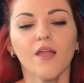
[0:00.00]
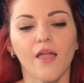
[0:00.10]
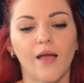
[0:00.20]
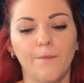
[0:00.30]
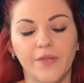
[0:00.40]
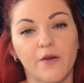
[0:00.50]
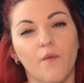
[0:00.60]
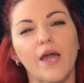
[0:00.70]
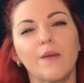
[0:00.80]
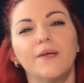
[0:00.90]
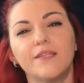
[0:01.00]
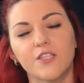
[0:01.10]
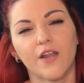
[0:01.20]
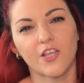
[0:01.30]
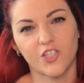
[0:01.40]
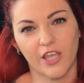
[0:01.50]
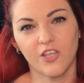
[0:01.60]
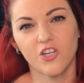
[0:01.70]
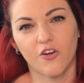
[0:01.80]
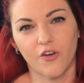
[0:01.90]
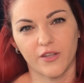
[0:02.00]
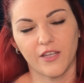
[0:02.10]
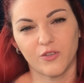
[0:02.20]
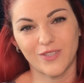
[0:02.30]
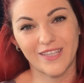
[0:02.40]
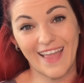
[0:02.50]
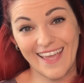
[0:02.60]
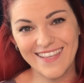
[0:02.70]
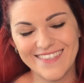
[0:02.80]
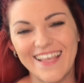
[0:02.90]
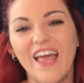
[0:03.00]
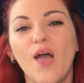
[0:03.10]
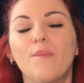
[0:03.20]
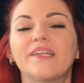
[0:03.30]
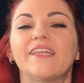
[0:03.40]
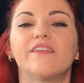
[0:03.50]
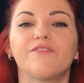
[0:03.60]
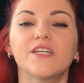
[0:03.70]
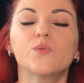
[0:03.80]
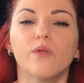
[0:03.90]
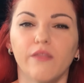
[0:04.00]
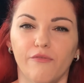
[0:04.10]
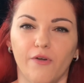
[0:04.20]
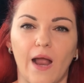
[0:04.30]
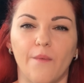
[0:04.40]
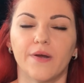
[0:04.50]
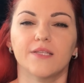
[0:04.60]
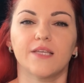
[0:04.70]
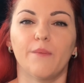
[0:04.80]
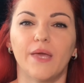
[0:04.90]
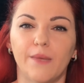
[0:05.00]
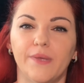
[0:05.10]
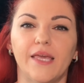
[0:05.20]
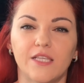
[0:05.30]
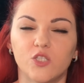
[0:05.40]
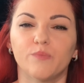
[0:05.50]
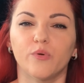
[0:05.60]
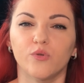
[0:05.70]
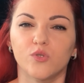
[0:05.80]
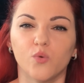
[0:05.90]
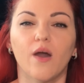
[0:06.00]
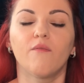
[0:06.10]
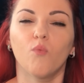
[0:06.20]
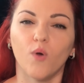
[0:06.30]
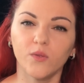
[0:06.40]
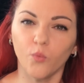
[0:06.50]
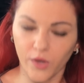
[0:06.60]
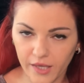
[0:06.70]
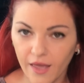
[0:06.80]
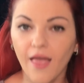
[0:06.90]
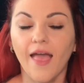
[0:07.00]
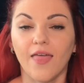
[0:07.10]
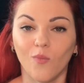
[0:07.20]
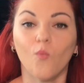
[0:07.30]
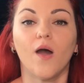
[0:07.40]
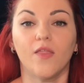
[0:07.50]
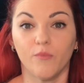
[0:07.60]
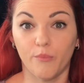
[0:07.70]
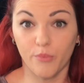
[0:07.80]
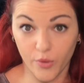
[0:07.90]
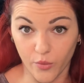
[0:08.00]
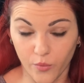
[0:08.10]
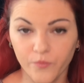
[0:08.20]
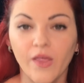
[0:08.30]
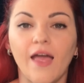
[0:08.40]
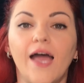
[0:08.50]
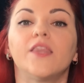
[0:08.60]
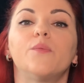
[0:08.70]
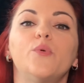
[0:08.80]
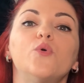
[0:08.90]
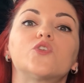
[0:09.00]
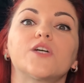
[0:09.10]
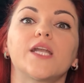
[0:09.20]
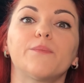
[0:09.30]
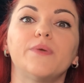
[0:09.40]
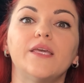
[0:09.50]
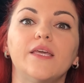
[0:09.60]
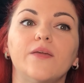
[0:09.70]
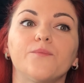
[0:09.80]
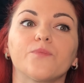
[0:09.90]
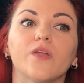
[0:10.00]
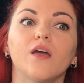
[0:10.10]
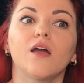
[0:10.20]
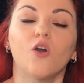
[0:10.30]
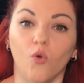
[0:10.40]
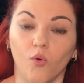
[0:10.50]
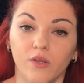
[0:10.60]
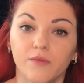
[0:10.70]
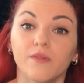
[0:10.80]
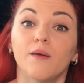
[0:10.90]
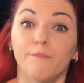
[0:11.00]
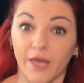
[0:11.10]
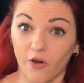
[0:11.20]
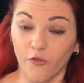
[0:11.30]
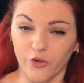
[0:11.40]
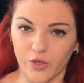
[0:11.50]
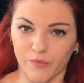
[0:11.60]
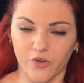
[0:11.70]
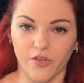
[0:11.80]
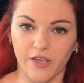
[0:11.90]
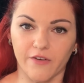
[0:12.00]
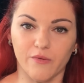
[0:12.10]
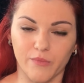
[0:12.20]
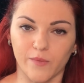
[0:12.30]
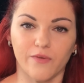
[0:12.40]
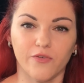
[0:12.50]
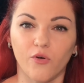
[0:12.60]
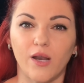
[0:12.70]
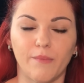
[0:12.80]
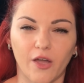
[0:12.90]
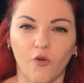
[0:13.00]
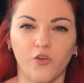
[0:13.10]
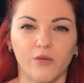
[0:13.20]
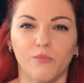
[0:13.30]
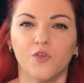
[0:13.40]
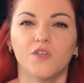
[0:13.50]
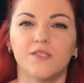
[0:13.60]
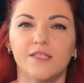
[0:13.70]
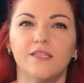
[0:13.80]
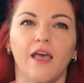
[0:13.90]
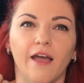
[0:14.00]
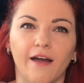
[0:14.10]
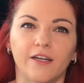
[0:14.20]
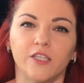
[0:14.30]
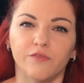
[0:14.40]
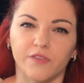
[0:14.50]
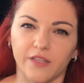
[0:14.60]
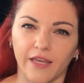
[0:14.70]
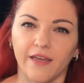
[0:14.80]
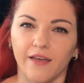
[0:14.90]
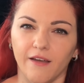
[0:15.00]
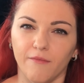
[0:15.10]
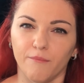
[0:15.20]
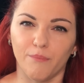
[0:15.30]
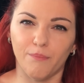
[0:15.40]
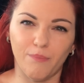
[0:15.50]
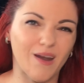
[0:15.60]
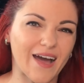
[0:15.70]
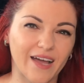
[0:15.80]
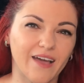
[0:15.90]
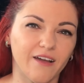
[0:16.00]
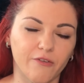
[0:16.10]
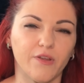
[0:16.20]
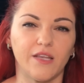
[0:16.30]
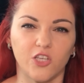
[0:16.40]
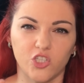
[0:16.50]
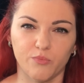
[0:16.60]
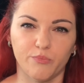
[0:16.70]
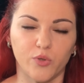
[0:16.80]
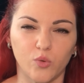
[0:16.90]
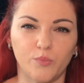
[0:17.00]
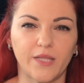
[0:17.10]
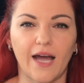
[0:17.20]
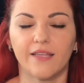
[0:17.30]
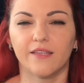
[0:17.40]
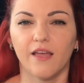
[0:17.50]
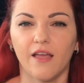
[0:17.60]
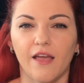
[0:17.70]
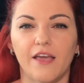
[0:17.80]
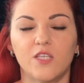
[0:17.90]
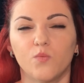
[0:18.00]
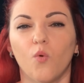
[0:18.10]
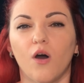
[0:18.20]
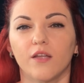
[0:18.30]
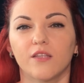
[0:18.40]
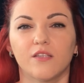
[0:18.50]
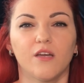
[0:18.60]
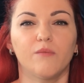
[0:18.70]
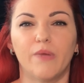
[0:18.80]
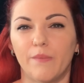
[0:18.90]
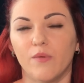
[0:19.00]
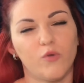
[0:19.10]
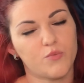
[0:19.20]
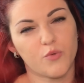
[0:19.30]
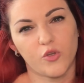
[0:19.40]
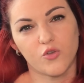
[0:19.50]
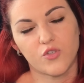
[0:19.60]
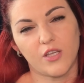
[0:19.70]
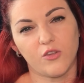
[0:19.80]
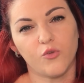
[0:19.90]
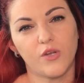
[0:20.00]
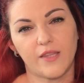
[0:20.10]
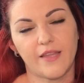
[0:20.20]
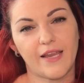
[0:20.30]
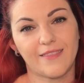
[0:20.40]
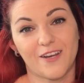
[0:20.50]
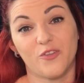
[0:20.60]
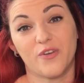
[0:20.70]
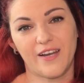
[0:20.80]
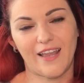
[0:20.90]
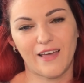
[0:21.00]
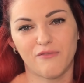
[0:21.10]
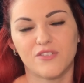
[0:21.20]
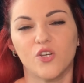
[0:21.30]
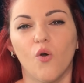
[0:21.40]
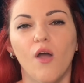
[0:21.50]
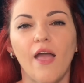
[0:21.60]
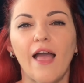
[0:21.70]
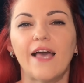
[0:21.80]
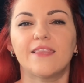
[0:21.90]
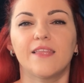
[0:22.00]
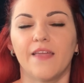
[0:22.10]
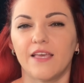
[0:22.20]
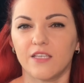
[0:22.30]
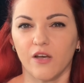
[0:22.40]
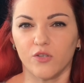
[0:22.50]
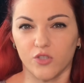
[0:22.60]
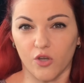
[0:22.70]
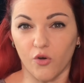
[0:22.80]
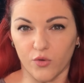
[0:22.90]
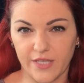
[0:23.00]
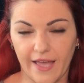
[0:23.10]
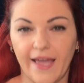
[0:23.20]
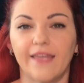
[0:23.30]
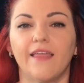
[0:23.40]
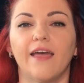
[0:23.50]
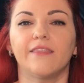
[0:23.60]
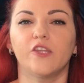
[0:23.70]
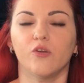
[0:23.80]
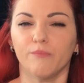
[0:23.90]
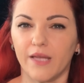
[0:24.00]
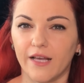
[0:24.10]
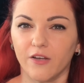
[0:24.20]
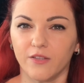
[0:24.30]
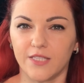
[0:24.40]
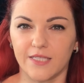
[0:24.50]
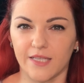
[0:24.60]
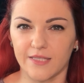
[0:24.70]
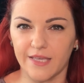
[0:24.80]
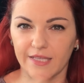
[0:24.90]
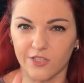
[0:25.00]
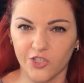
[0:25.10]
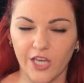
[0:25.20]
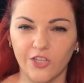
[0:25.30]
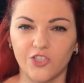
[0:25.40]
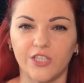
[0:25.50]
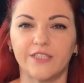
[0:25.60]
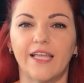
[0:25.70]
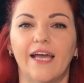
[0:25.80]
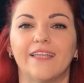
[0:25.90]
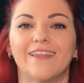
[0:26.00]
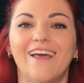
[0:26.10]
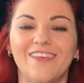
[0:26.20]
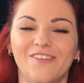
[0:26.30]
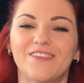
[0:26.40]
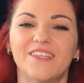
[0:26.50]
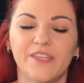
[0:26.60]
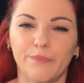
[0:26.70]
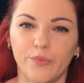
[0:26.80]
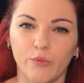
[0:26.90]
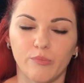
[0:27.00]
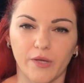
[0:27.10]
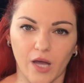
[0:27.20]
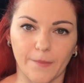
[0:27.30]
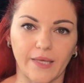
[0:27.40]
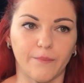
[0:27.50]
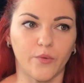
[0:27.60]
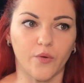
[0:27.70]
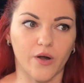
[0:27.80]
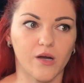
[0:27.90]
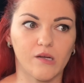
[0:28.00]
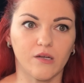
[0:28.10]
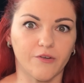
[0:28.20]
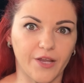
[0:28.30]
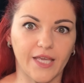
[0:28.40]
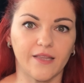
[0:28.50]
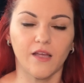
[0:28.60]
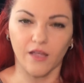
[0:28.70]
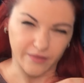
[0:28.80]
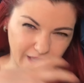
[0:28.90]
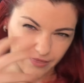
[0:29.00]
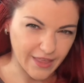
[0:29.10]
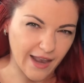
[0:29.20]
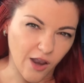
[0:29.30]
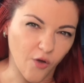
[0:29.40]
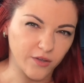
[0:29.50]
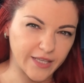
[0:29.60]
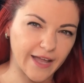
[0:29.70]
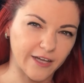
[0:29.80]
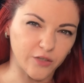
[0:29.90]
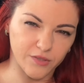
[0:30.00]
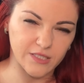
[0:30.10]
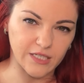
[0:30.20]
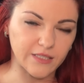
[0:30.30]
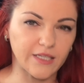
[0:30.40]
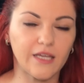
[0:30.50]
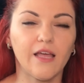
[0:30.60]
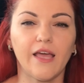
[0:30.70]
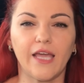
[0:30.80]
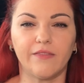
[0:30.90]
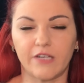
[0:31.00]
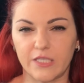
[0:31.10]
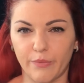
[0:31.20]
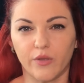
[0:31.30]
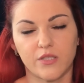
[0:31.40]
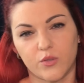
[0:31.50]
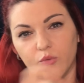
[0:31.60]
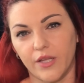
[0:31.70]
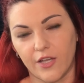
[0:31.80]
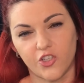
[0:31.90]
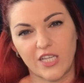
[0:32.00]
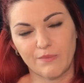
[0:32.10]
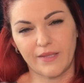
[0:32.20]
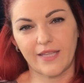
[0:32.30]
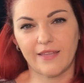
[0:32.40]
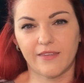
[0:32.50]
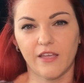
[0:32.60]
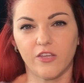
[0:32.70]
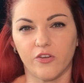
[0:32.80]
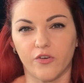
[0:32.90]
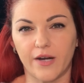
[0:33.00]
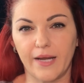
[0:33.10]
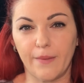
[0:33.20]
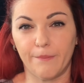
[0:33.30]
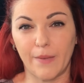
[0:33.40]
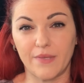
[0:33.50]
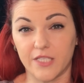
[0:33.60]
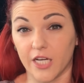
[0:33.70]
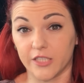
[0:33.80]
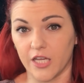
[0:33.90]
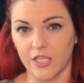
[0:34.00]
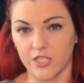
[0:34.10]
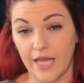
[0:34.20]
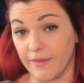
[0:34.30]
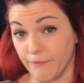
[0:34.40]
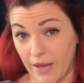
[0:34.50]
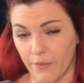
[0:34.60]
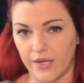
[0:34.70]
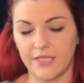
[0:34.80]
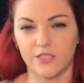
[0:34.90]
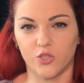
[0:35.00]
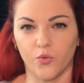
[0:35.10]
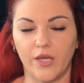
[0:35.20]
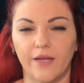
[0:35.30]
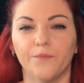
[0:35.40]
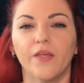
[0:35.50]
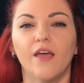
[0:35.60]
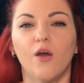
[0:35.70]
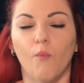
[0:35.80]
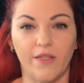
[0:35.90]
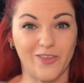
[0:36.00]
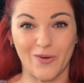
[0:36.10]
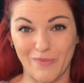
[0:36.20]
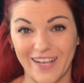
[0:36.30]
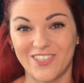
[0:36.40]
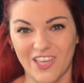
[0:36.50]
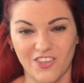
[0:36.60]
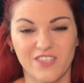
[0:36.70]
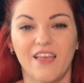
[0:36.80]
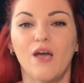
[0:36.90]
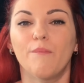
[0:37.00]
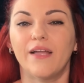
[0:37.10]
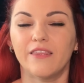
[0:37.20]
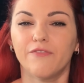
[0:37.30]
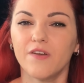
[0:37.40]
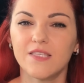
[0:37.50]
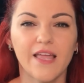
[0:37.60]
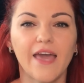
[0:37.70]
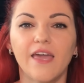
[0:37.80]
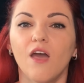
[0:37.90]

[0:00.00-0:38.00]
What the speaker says: The requirement is gonna change according to the days, but in the first 24 hours, a baby is supposed to have 1 wee and 1 poo. And the poo is gonna be called meconium. You'll hear your midwife call it meconium, which is this kind of thick, black, greenish poop that is what baby was producing during the intrauterine life. So as the day goes ahead and your milk consistency is changing, then you'll see the poop becoming more green, then yellow, and then kind of seedy in response to the adjustment that your baby's gut and bowel is doing when your milk changes. But in the first day,